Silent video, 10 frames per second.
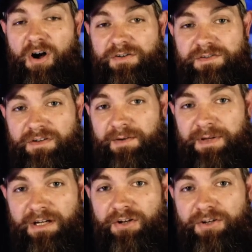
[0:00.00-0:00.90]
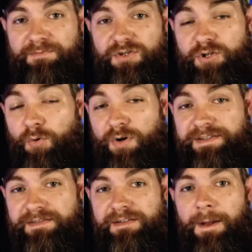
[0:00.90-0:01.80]
are also going to be a good
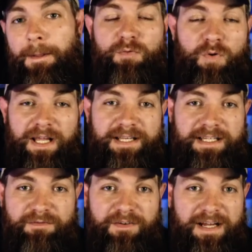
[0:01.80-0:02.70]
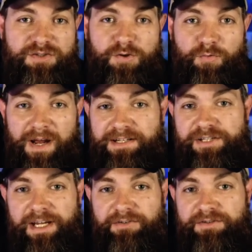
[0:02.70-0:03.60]
choice, but you want to identify 2
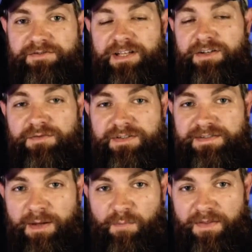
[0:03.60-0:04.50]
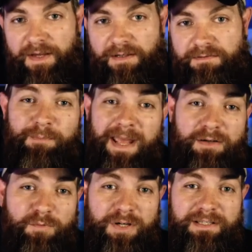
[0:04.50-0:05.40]
ranged characters and do the same thing. Your
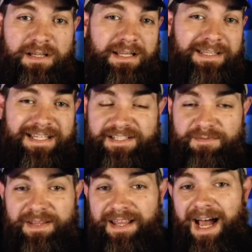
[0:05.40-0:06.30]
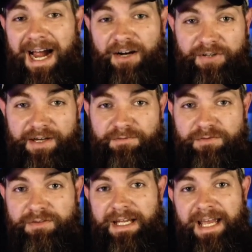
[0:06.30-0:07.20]
main one needs to be the higher
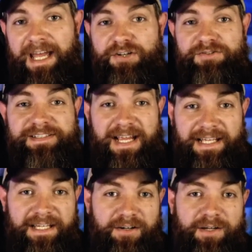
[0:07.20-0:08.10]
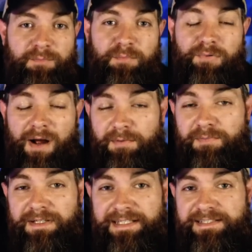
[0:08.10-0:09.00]
level, and your secondary
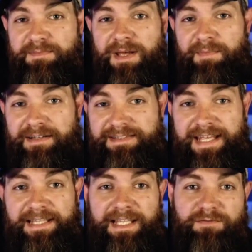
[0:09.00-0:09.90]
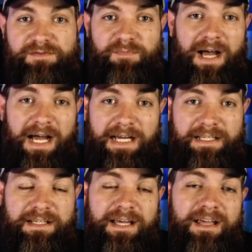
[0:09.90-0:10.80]
probably needs to be about 10 levels
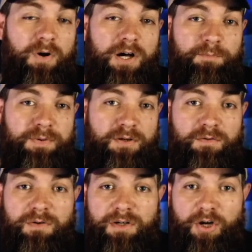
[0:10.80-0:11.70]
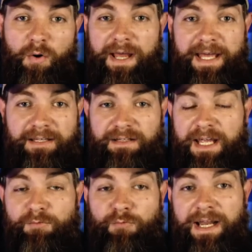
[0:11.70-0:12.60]
behind. That will help you go ahead
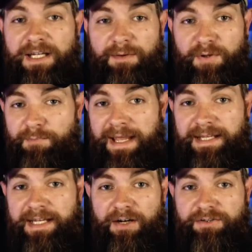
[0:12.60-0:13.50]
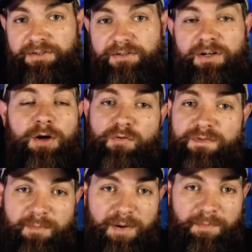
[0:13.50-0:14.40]
and rank up your main character,
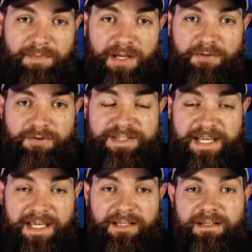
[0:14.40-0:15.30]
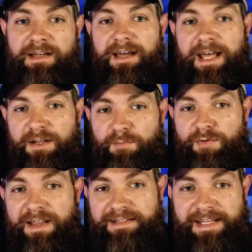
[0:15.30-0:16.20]
move them up another 10, and then
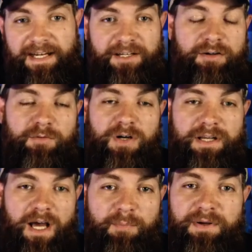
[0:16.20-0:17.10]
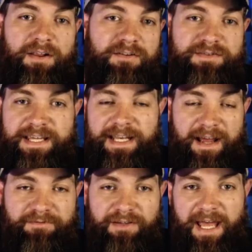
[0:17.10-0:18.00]
move that secondary one up another 10
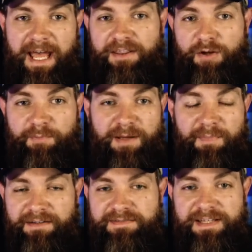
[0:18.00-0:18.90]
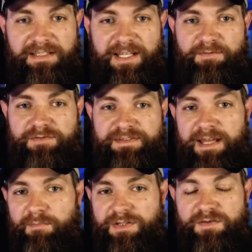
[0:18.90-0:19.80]
after that. And there'll be about 10 levels
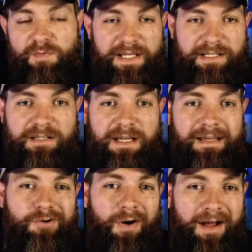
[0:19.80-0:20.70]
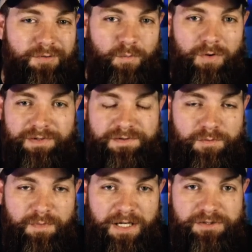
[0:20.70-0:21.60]
in between, and you don't have to worry
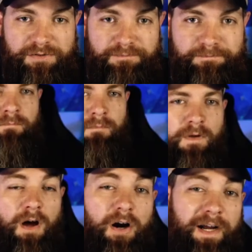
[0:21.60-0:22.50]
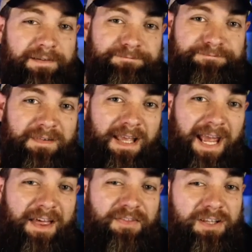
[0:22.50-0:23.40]
too much. All right.
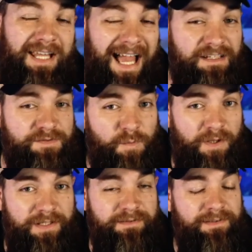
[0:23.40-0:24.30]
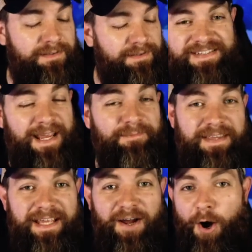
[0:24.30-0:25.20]
And the last one, same
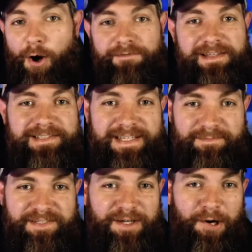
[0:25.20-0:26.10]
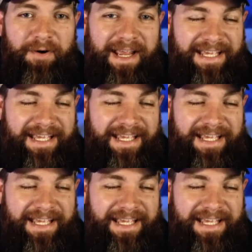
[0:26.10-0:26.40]
thing. All of these tips go